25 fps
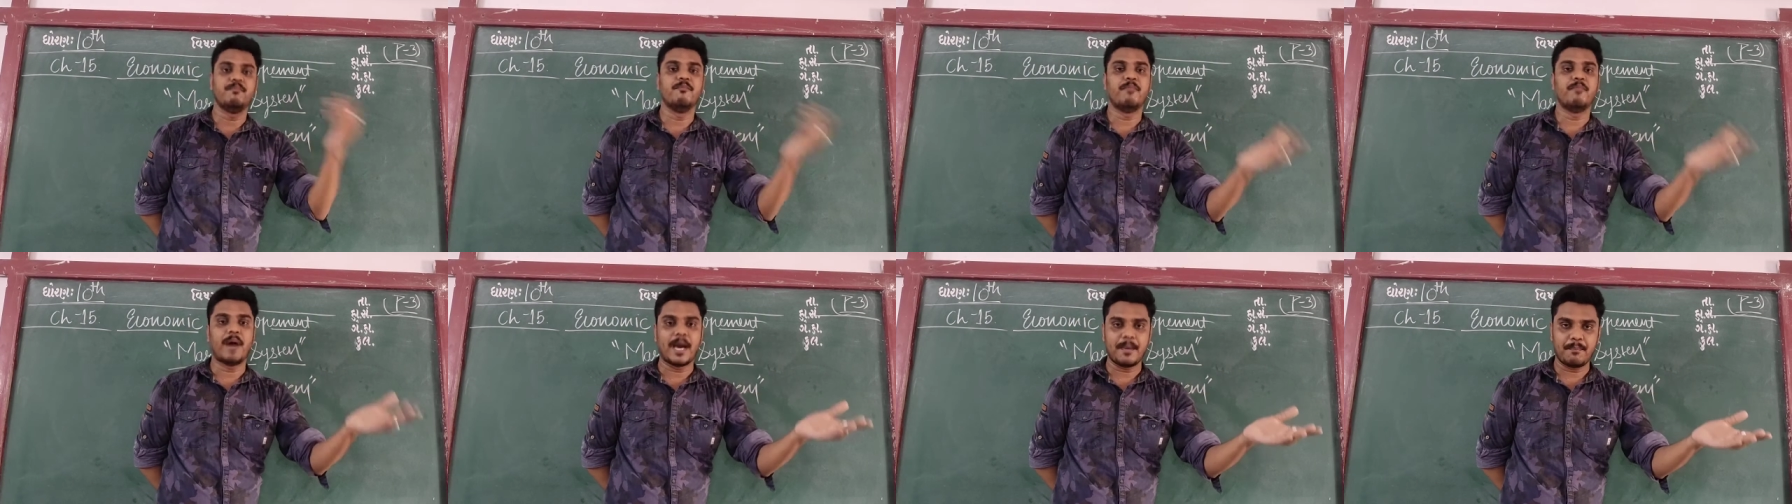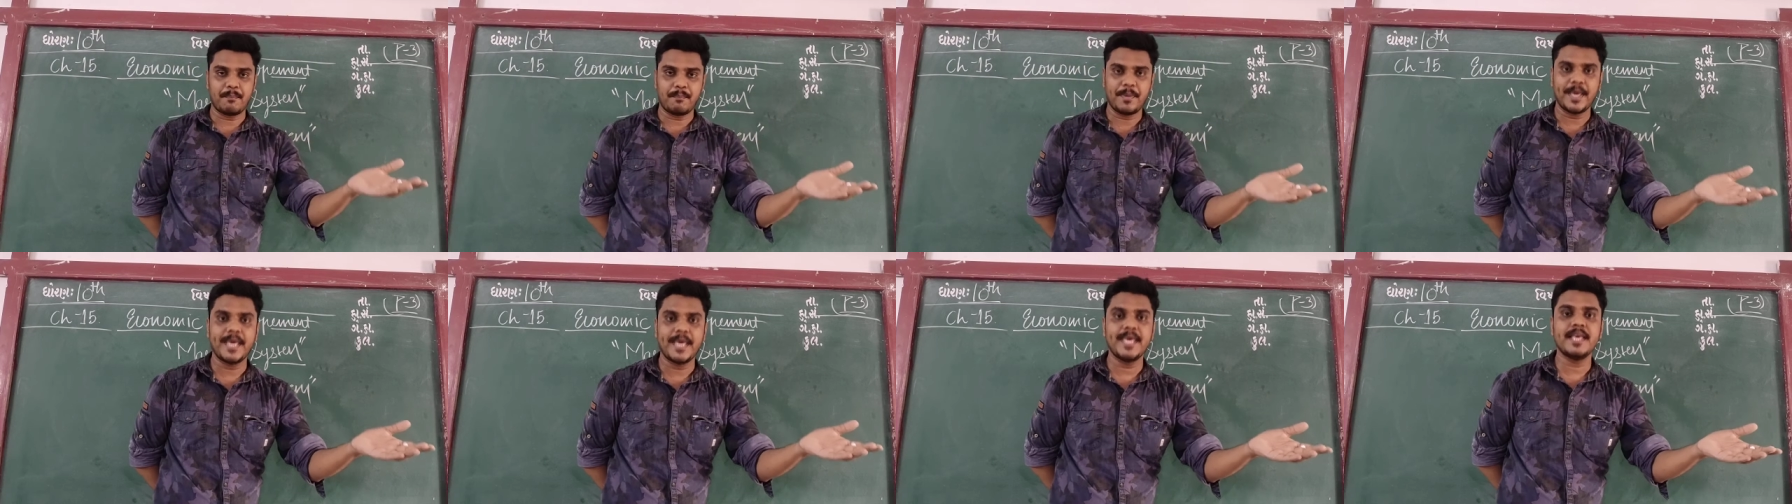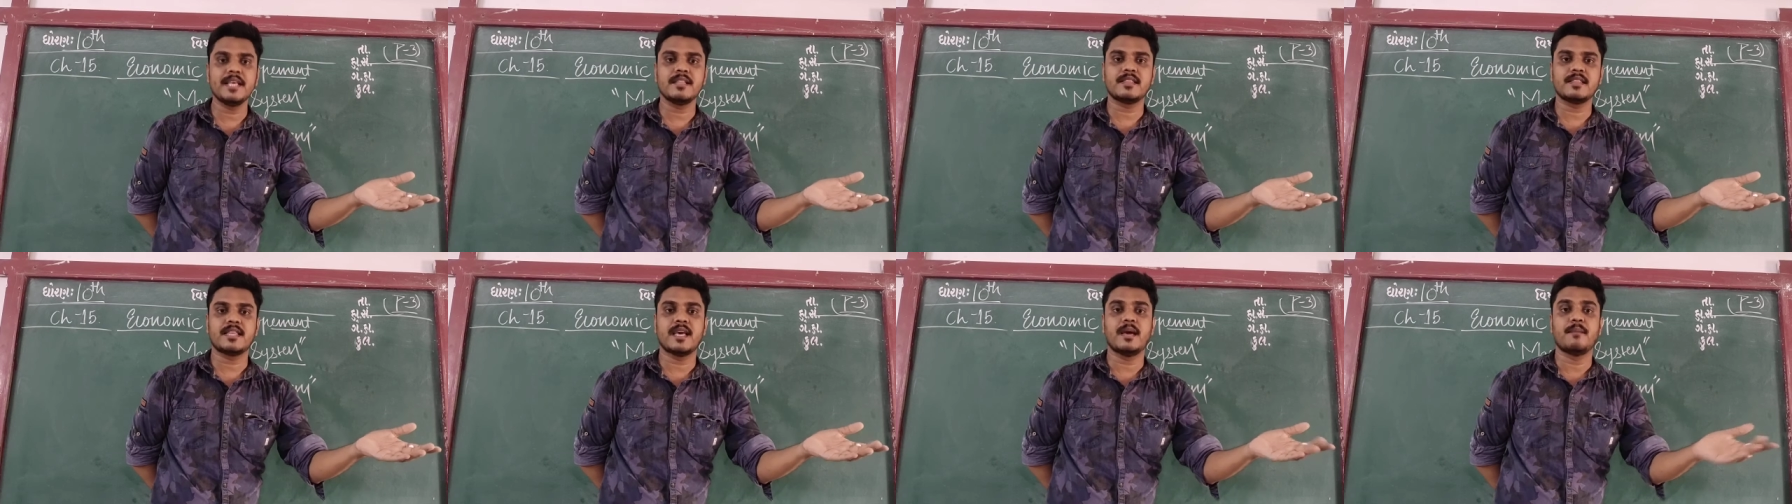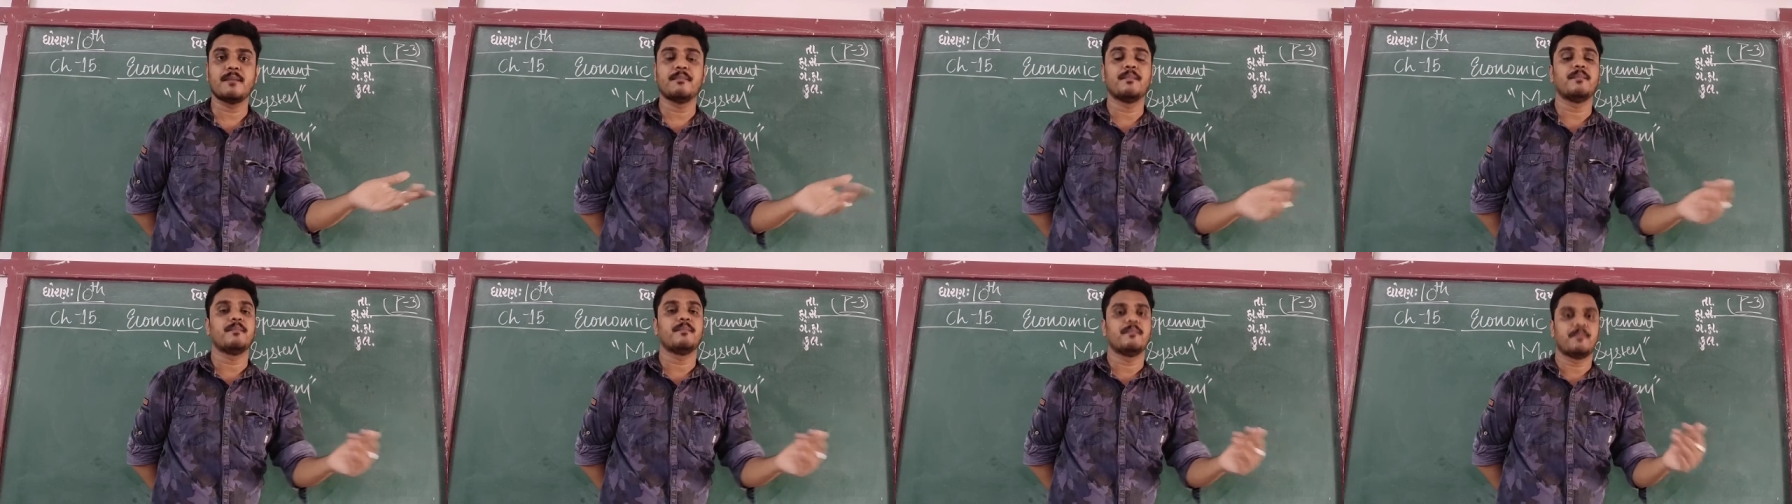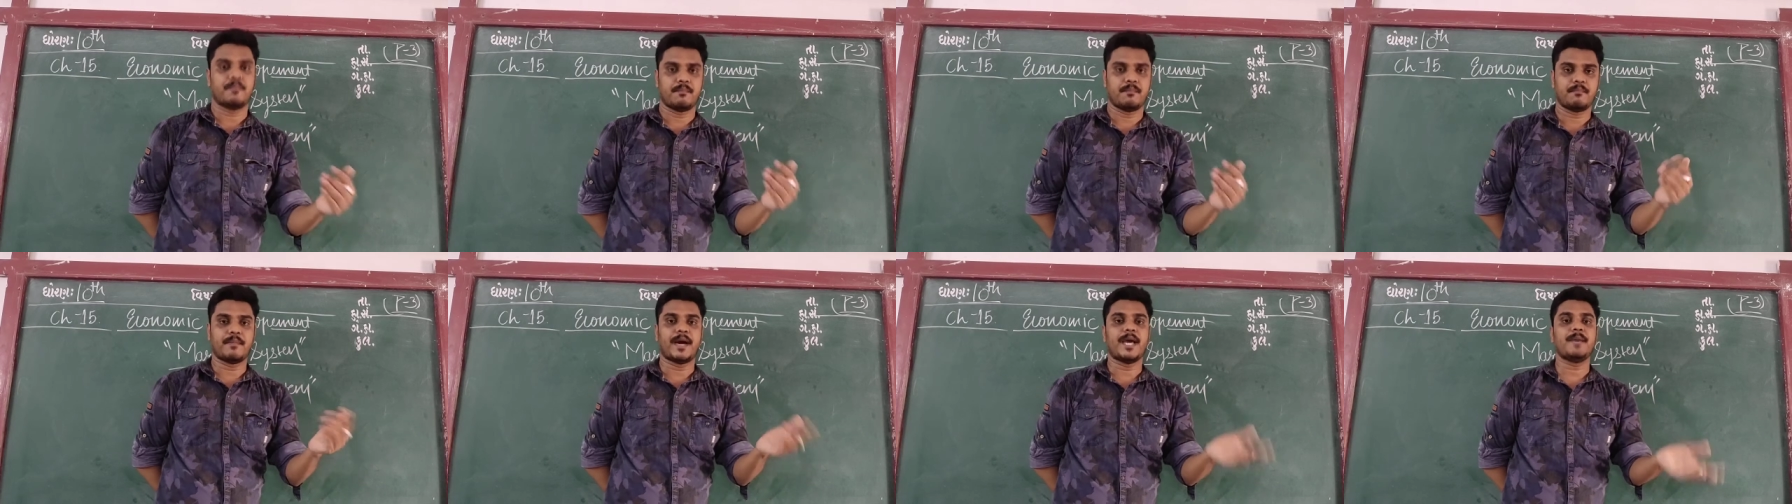by paying
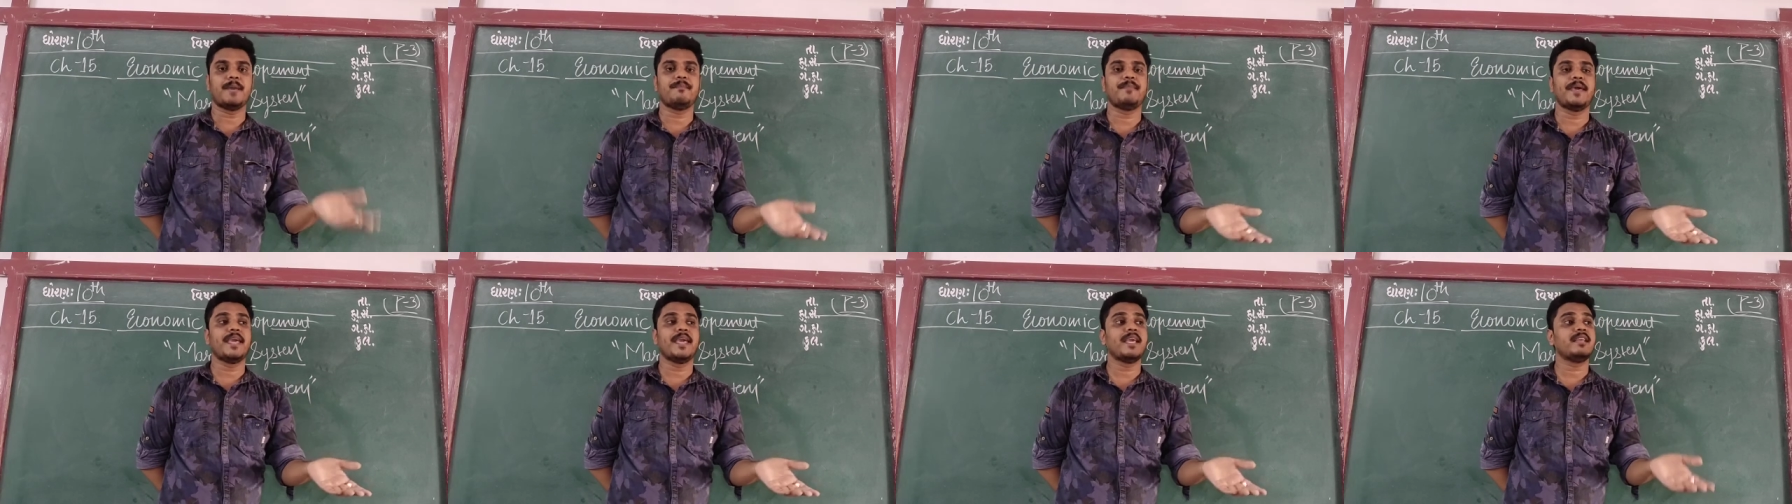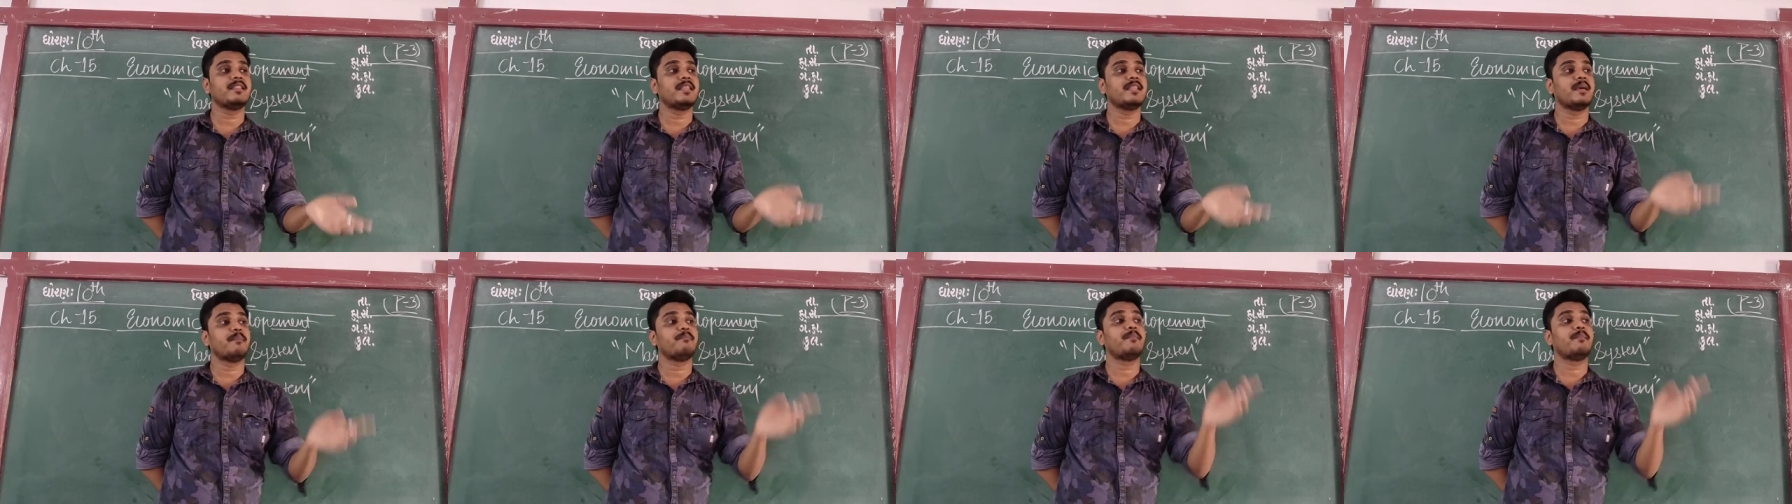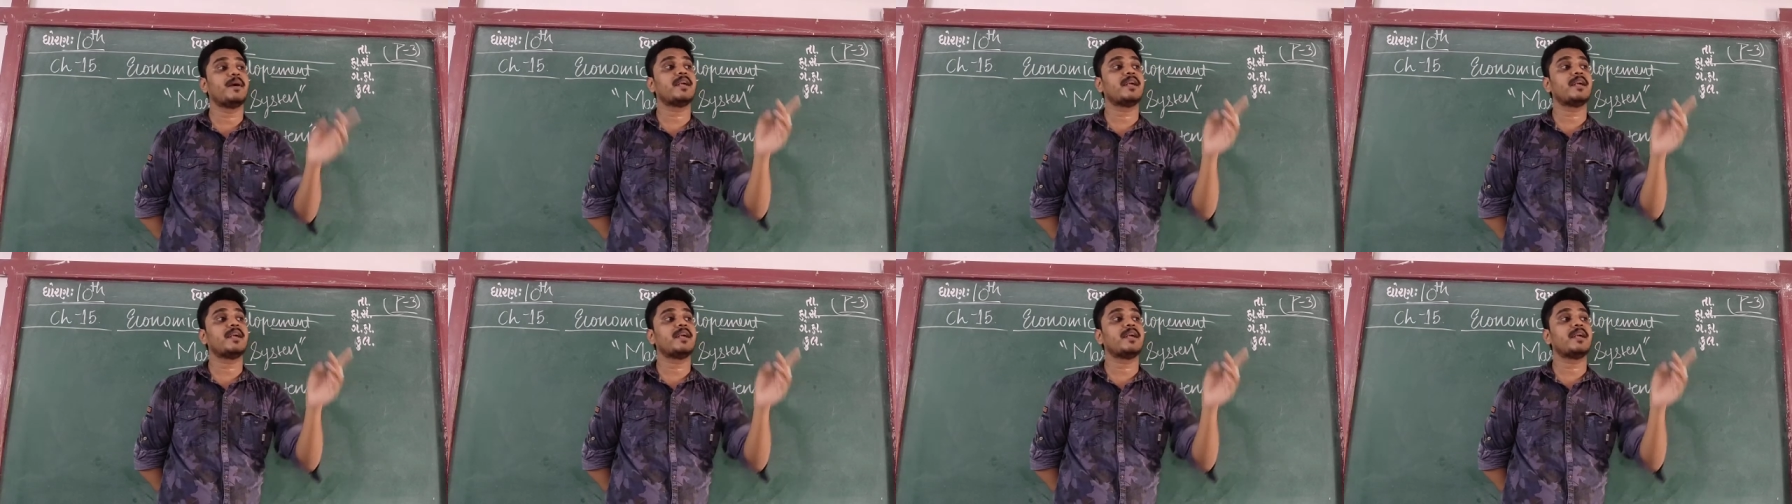them.